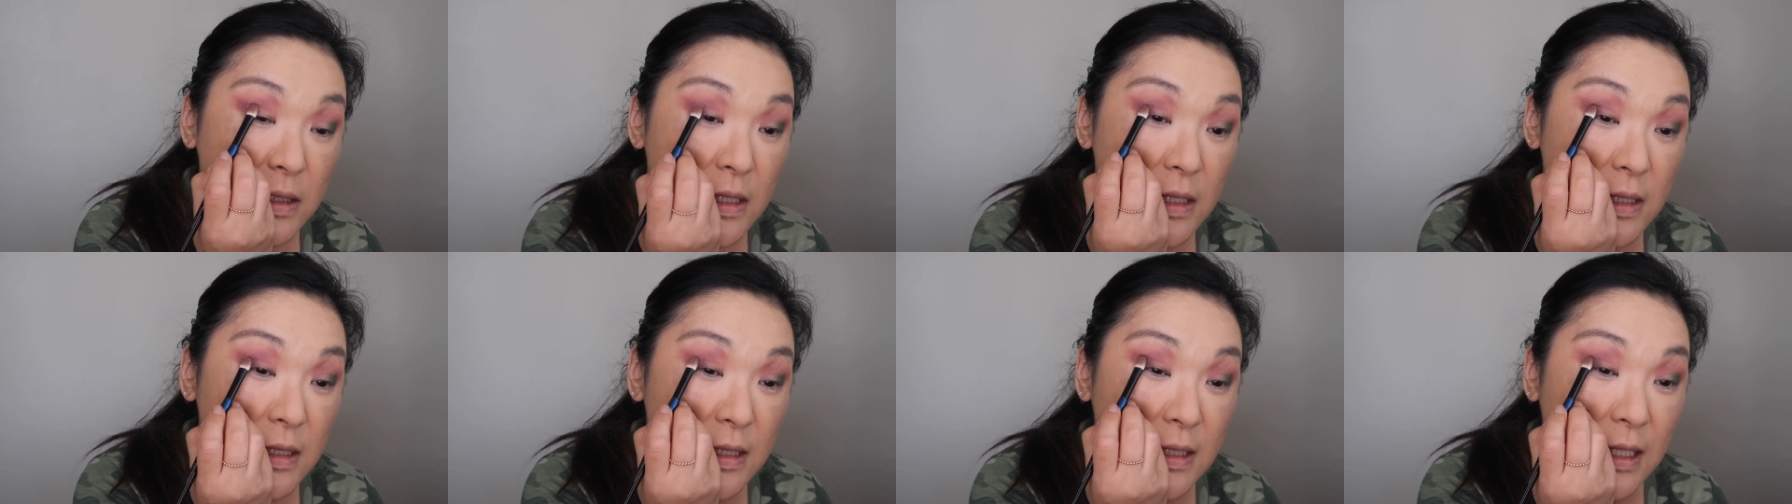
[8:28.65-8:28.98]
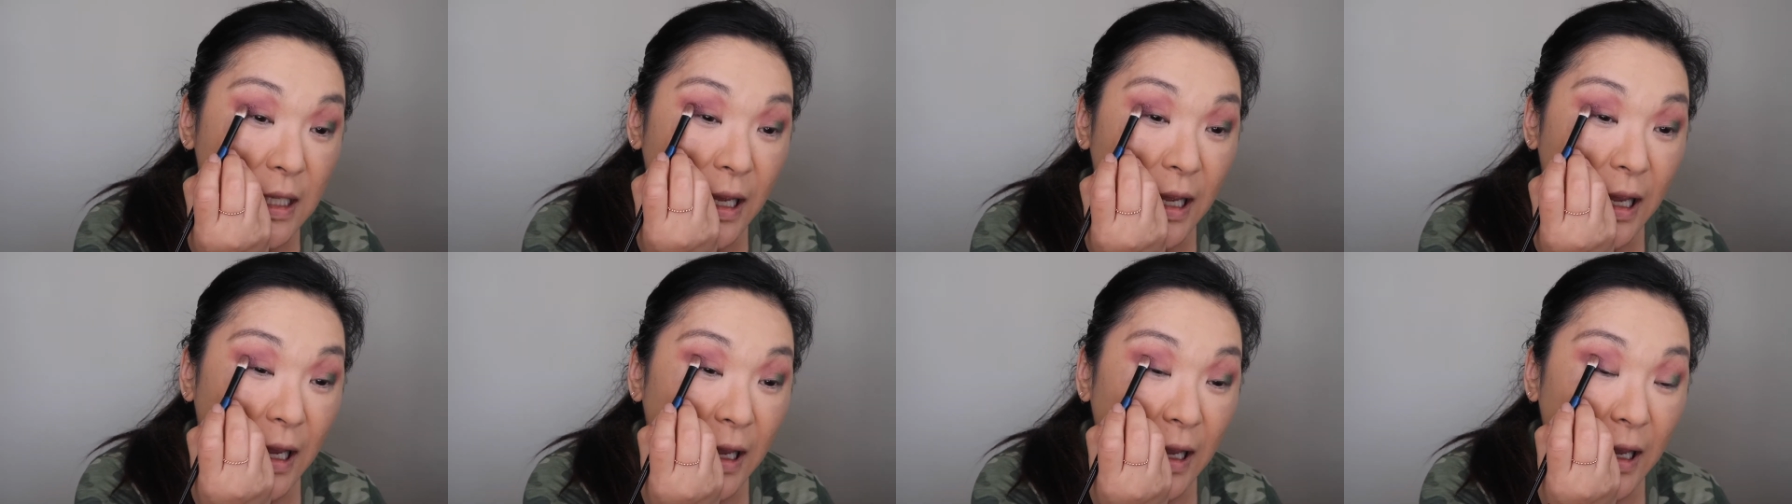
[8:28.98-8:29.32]
to
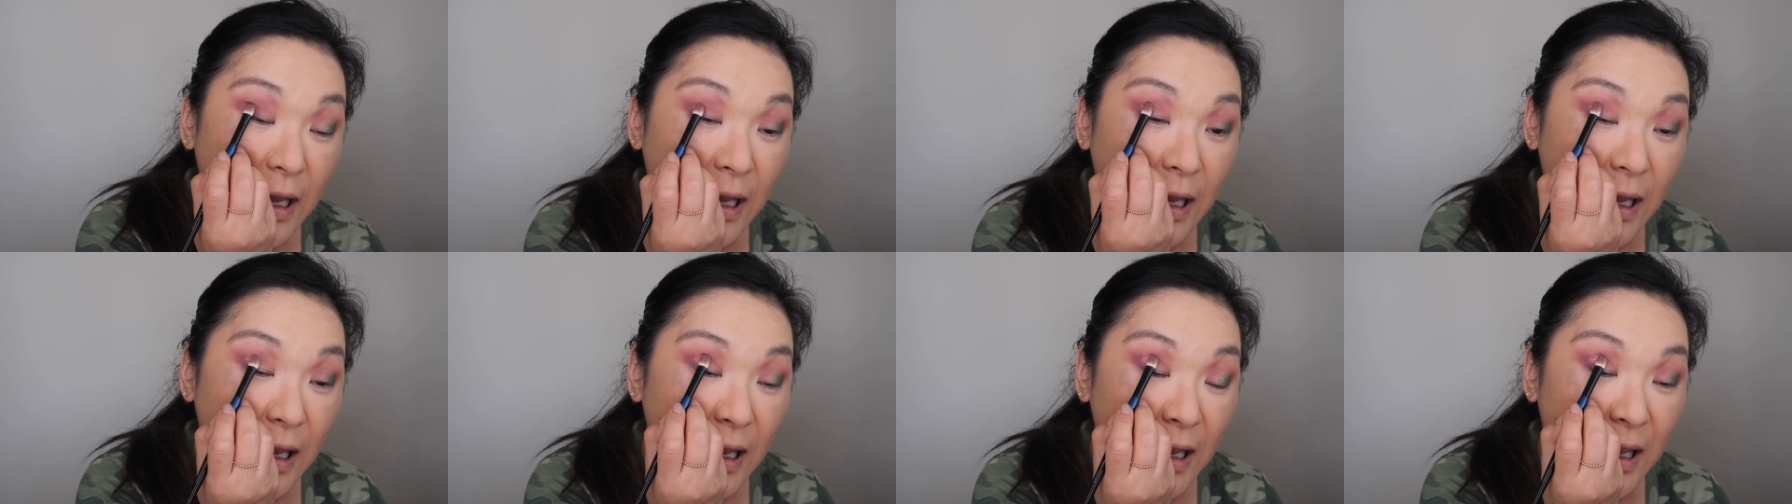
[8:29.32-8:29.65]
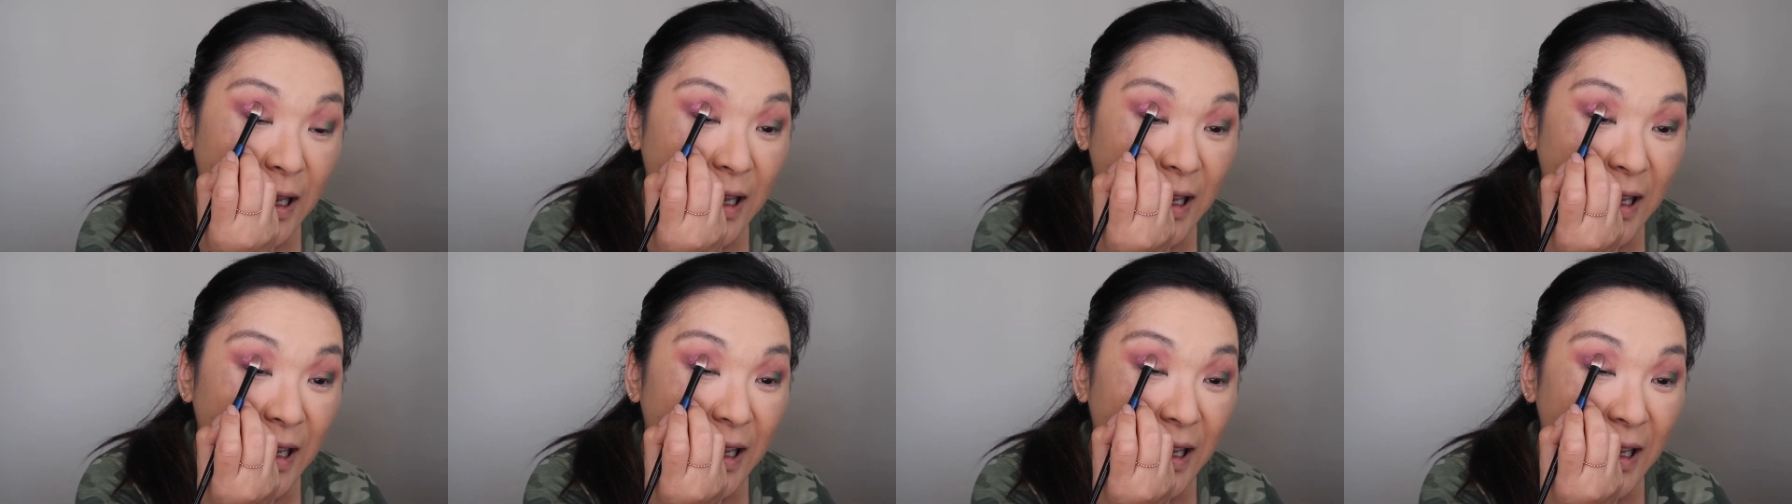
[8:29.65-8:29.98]

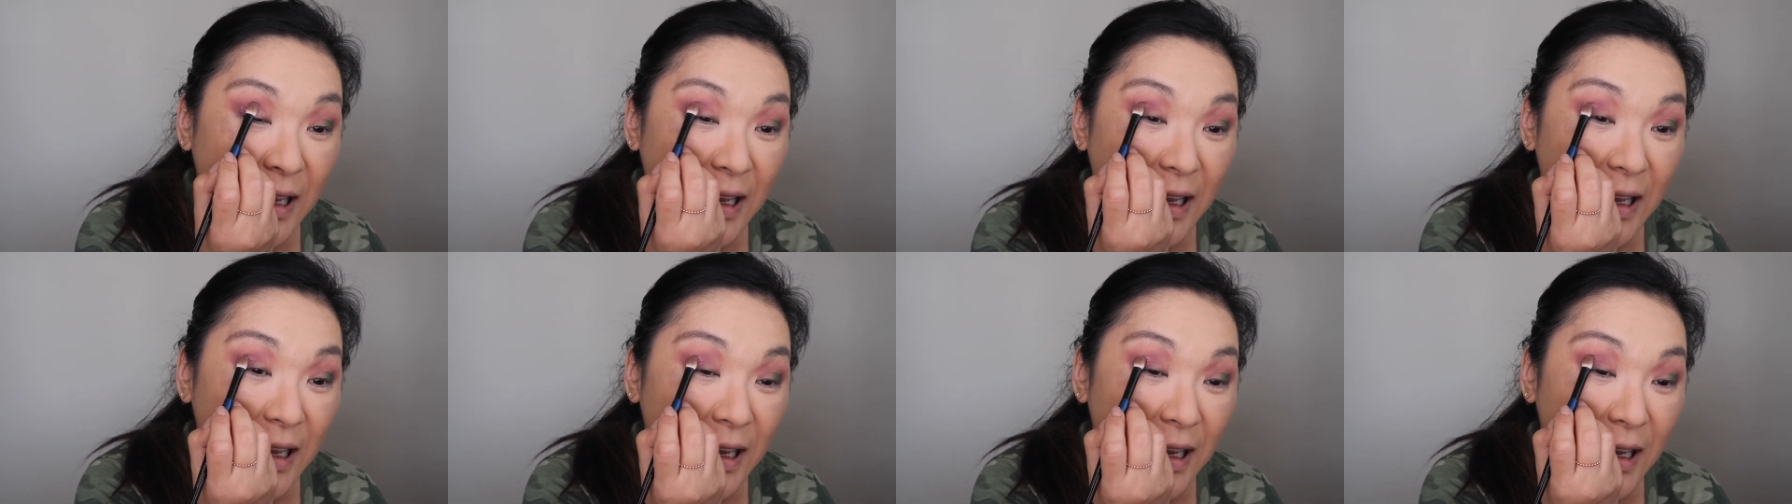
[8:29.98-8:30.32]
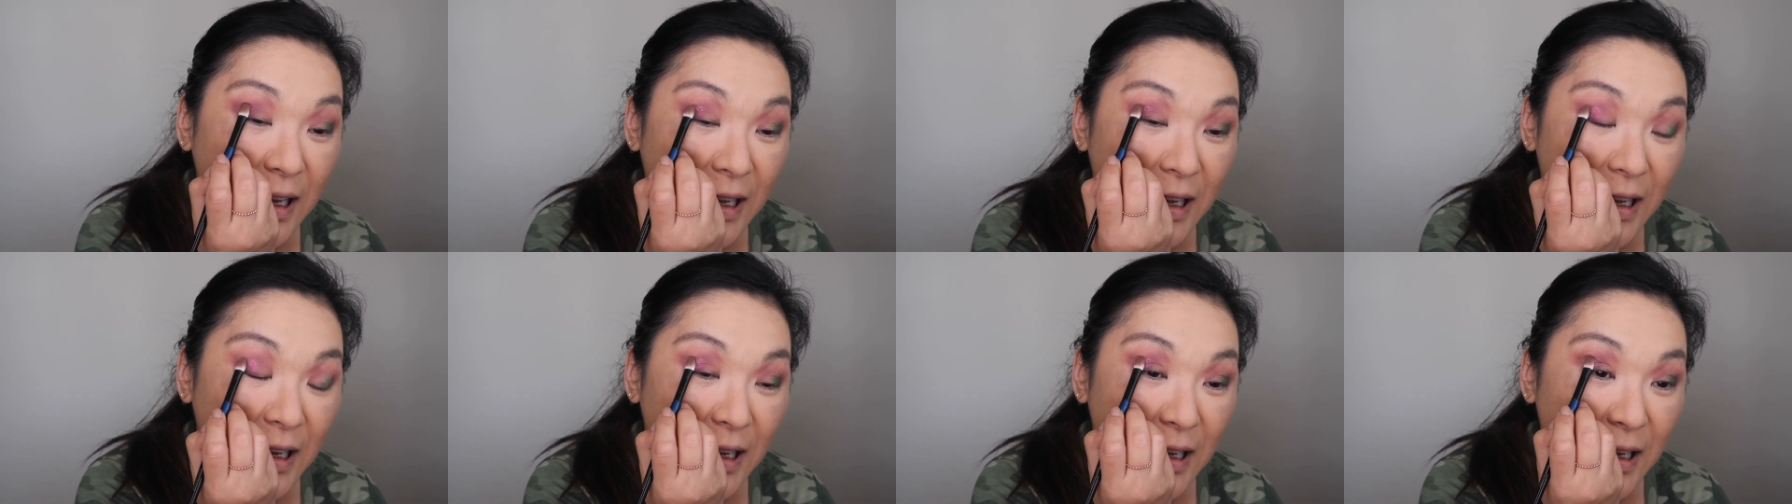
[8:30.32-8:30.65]

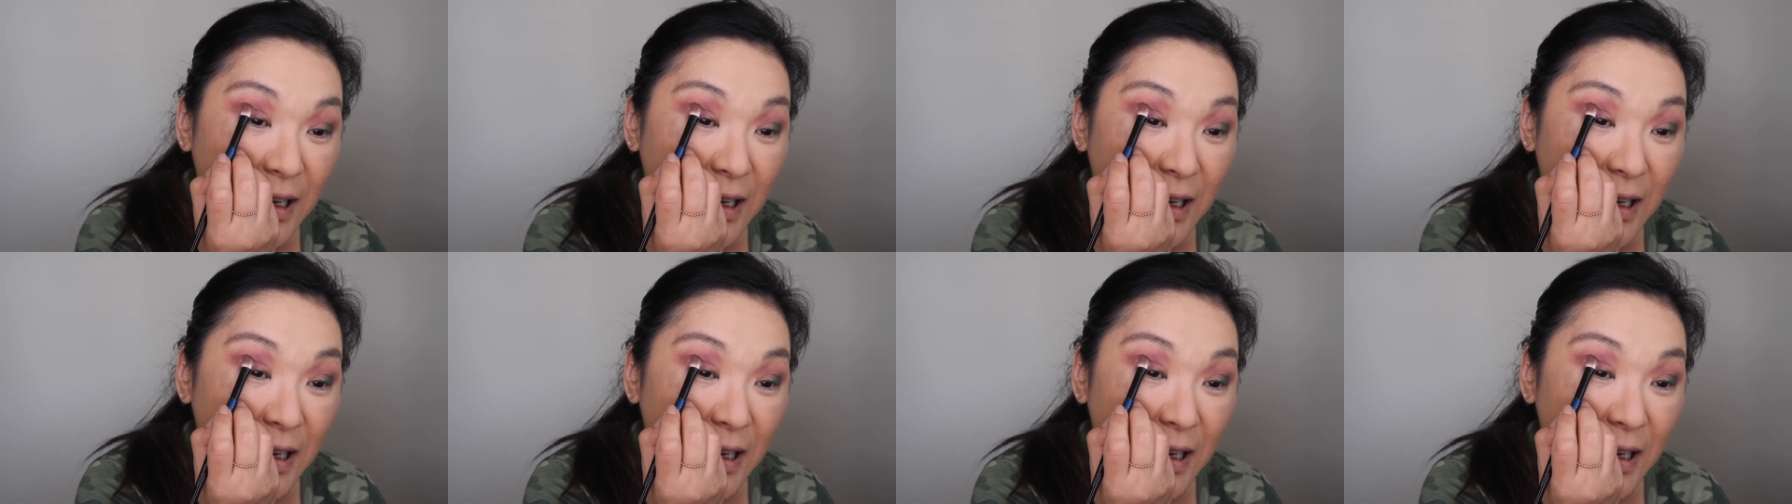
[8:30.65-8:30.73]
say.